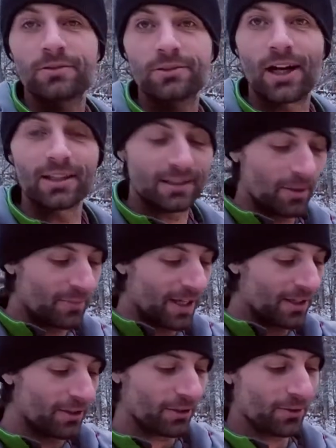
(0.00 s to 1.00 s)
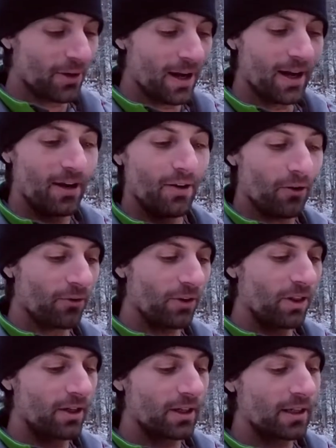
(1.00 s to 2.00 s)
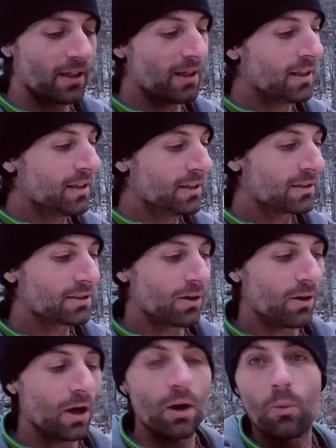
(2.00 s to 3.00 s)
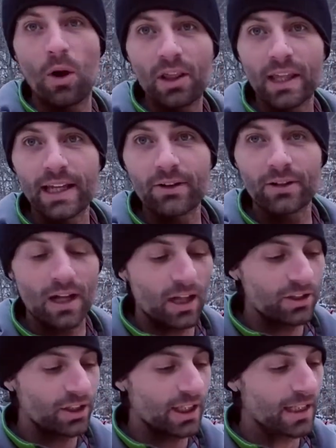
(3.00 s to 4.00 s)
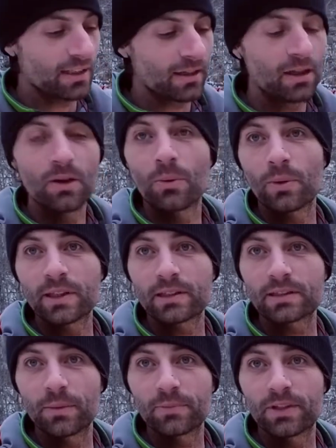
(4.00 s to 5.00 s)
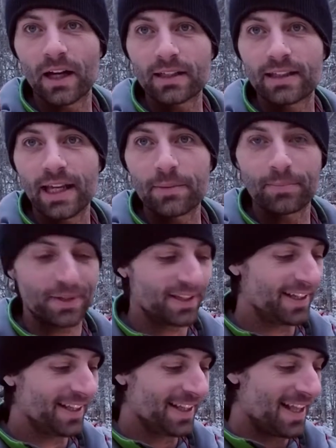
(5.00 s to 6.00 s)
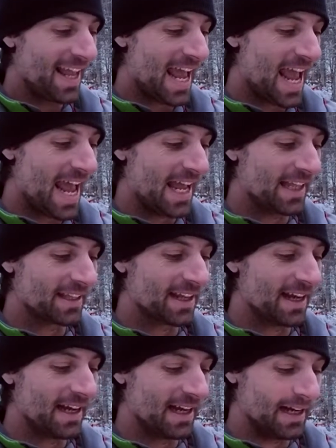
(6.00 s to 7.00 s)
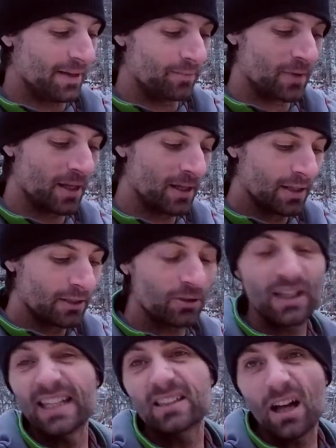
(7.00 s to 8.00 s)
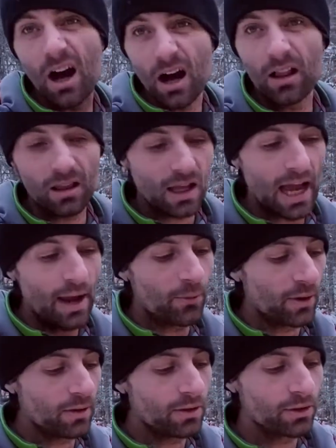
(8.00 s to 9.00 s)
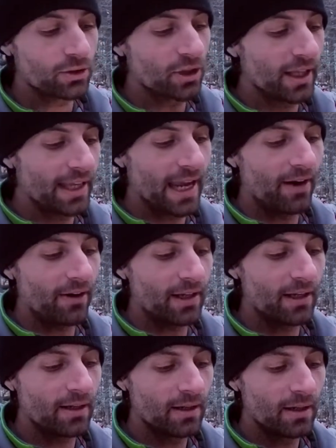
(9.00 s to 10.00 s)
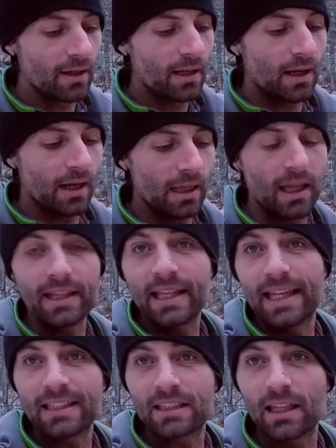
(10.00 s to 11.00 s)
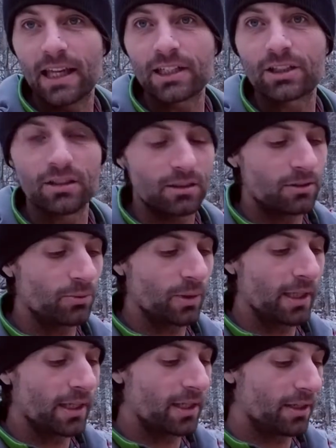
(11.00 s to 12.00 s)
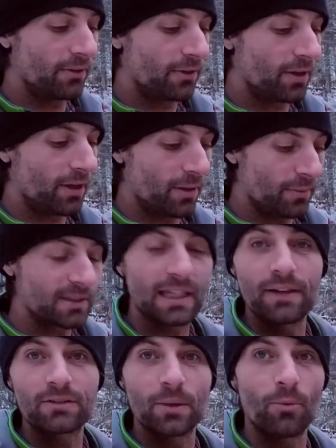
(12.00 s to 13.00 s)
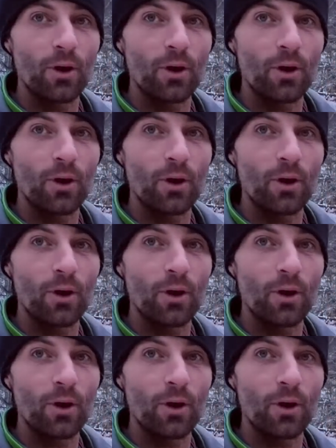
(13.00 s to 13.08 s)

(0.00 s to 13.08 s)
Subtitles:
not something to overlook. So a 1 liter Nalgene with some duct tape. And so that's all I will usually carry. I like the insulation. It's really good to save some